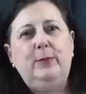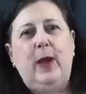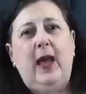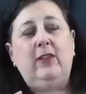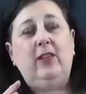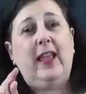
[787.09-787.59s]

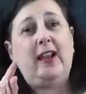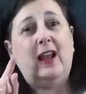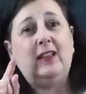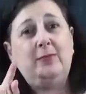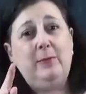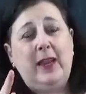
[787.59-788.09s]
bottle and
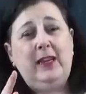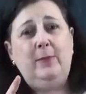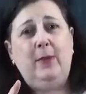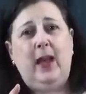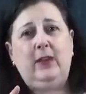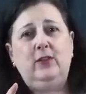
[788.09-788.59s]
on many
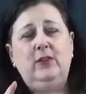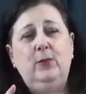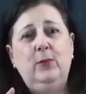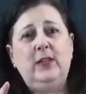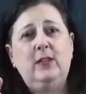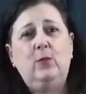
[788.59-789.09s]
bottles, the
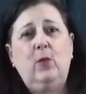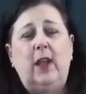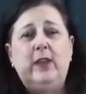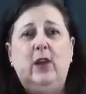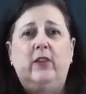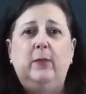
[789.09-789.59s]
reason why
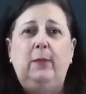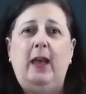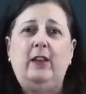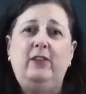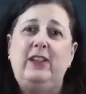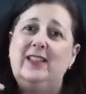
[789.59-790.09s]
you have a
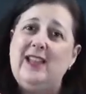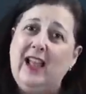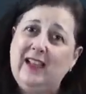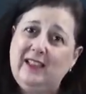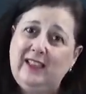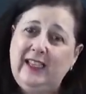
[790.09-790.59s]
bottle that's
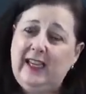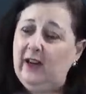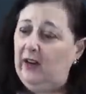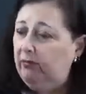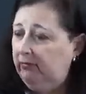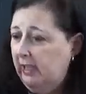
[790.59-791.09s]
not
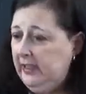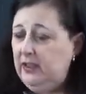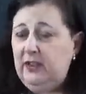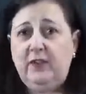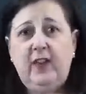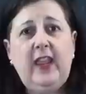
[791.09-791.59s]
clear, like
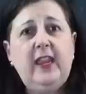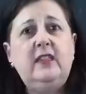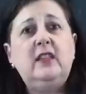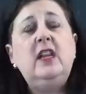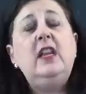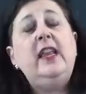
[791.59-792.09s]
this vase,